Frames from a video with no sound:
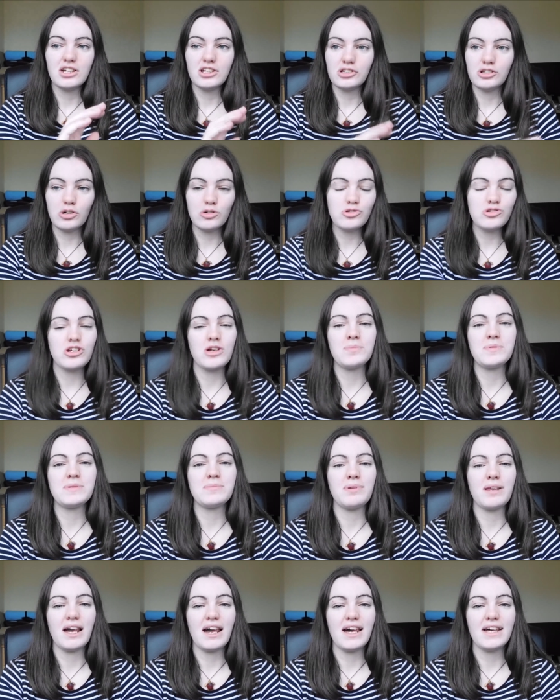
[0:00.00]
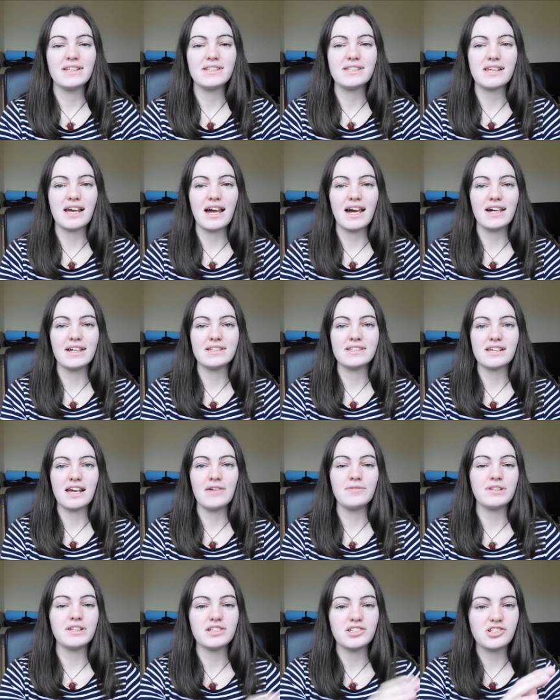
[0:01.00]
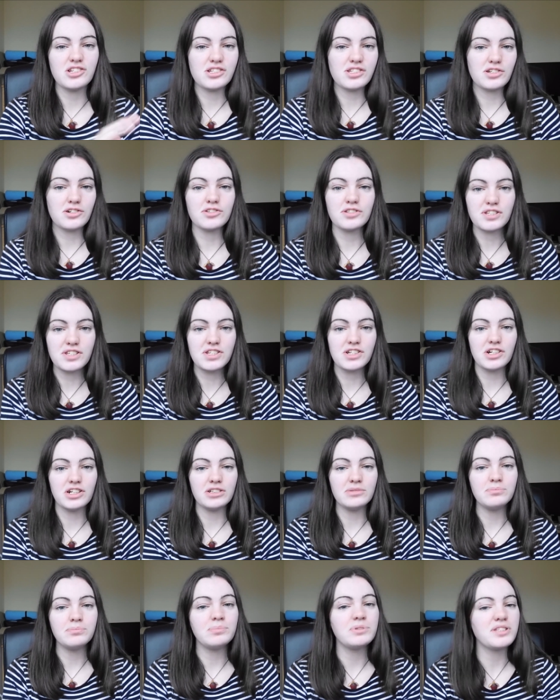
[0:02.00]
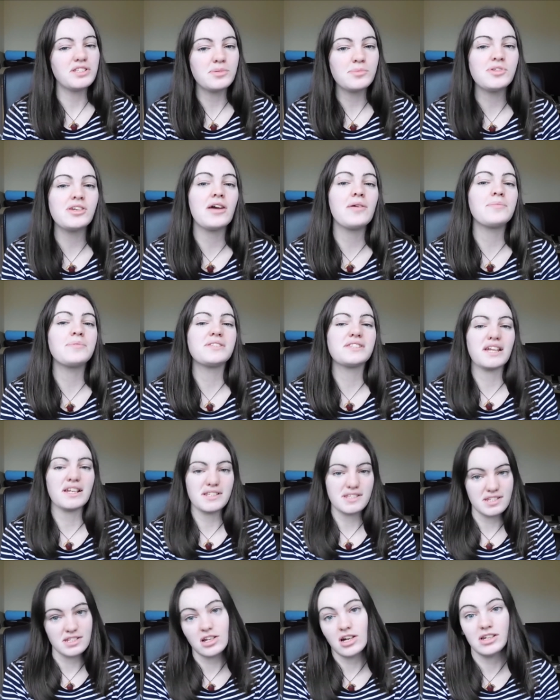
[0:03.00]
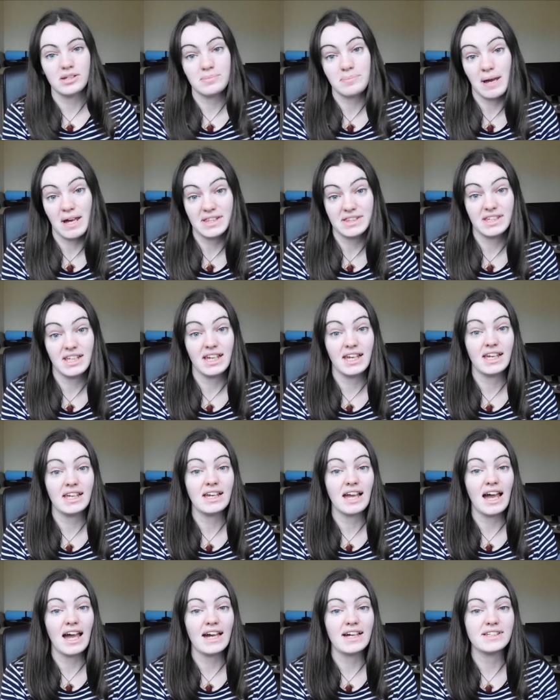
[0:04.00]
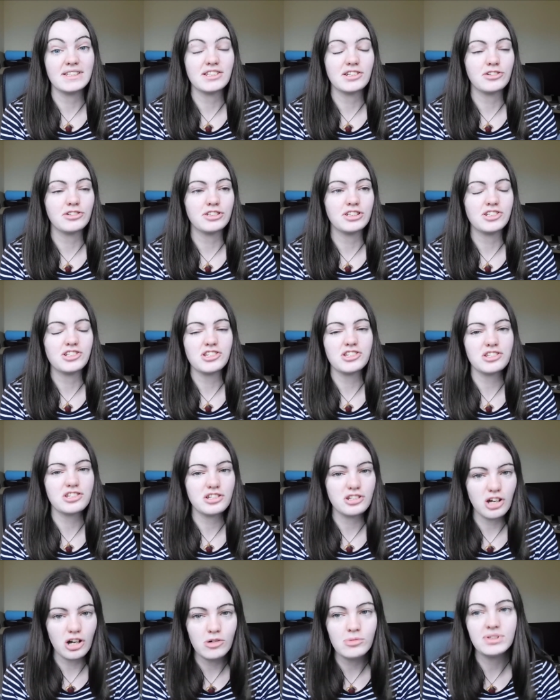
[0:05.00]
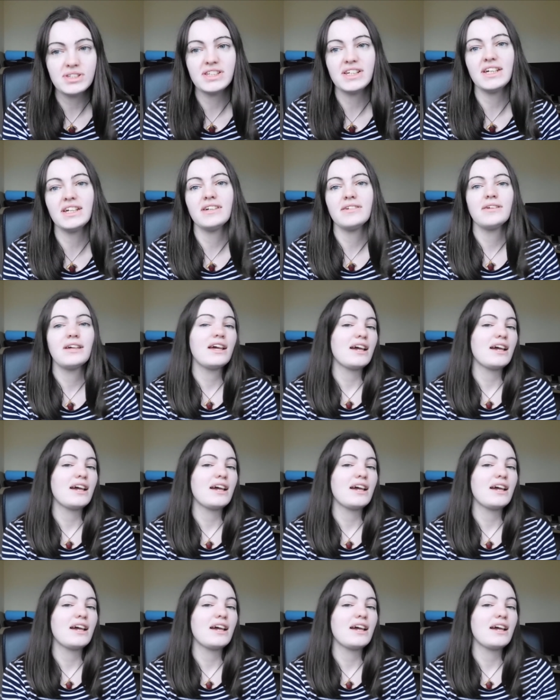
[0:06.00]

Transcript: no trips planned and everything is just uncertain but sometimes that's not a bad thing and I'm going to just go with it